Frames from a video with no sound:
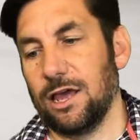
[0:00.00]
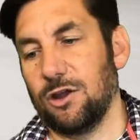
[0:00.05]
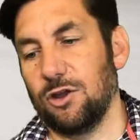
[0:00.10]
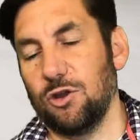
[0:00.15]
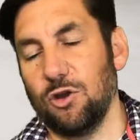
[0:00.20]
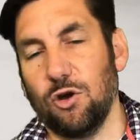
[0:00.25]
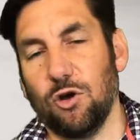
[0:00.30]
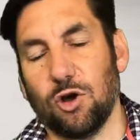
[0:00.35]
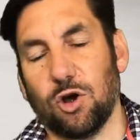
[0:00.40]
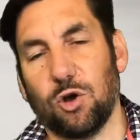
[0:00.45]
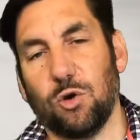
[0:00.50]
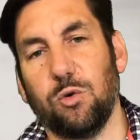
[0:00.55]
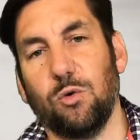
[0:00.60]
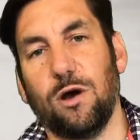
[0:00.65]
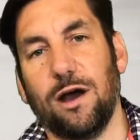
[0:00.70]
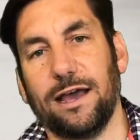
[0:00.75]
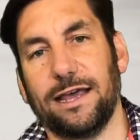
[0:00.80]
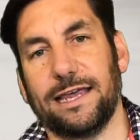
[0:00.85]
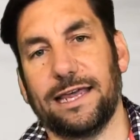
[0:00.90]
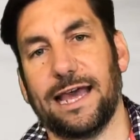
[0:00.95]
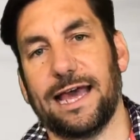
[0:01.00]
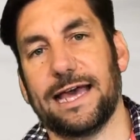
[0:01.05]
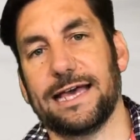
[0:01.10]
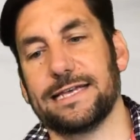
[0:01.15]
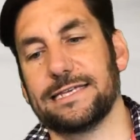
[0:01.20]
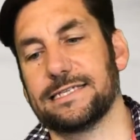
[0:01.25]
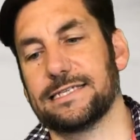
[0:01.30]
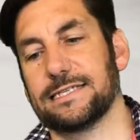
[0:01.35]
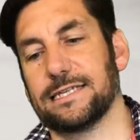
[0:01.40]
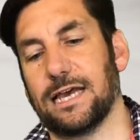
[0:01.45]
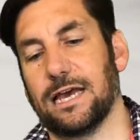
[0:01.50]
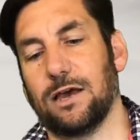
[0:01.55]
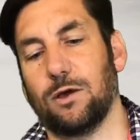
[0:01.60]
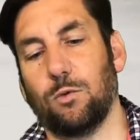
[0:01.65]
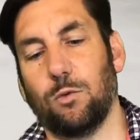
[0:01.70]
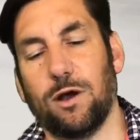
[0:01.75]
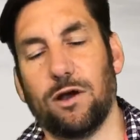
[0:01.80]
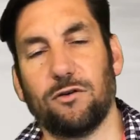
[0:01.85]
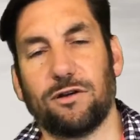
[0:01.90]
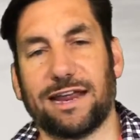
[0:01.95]
not quite as
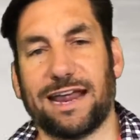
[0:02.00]
well